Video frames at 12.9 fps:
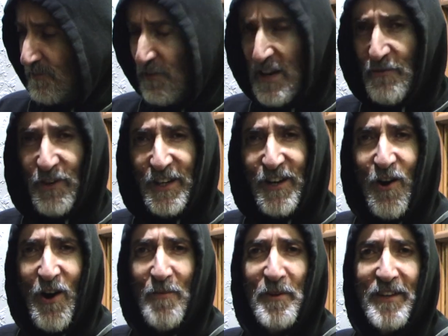favorite
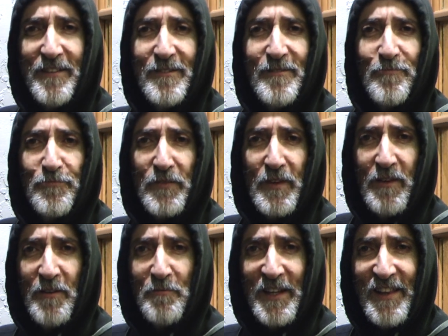comment
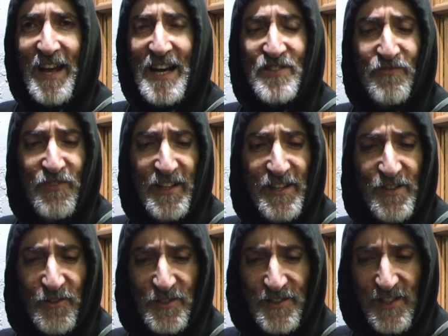on my last
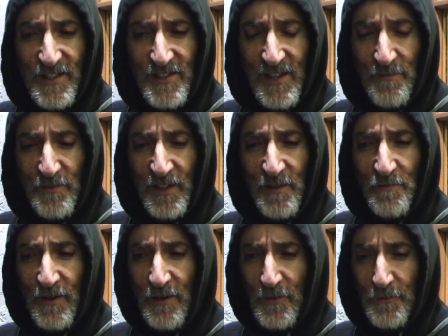video, it said something
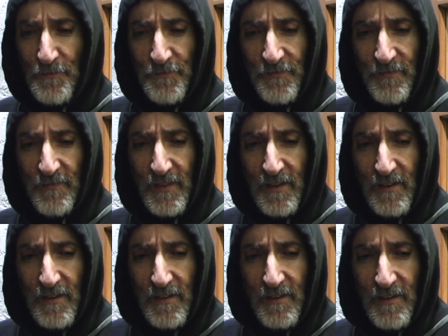about
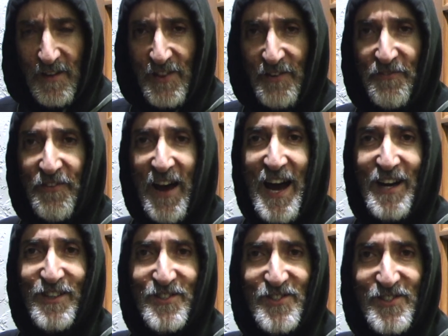the
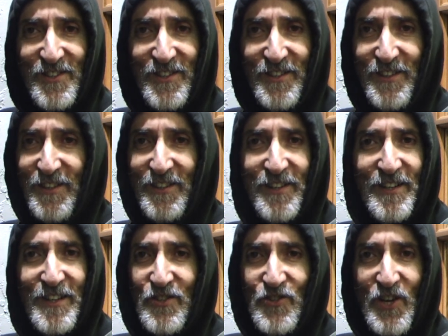facts,
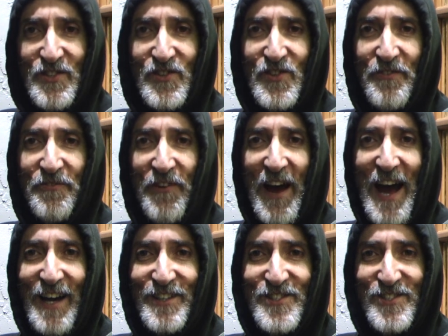just the
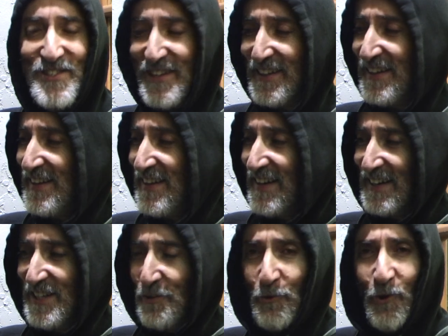facts.
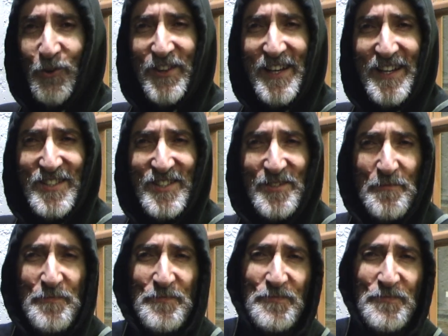And he wrote this.